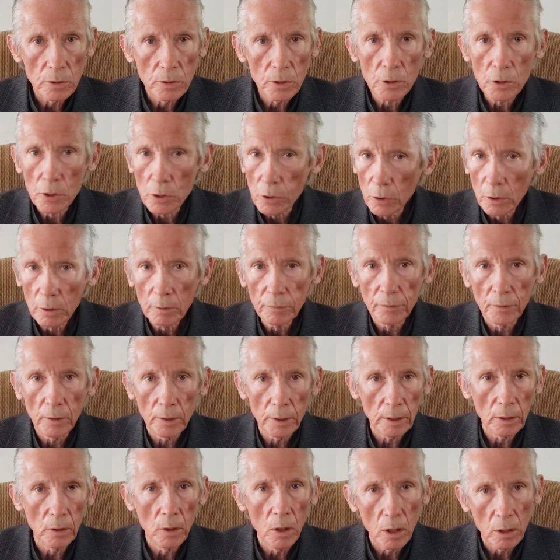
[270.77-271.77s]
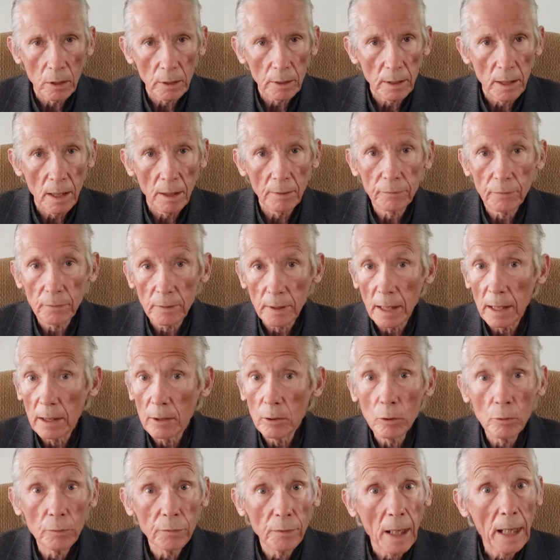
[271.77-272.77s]
Just look for it long enough, and
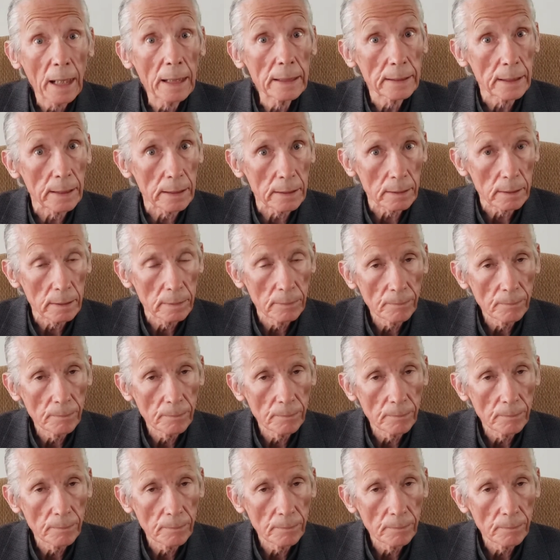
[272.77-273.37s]
you'll find it.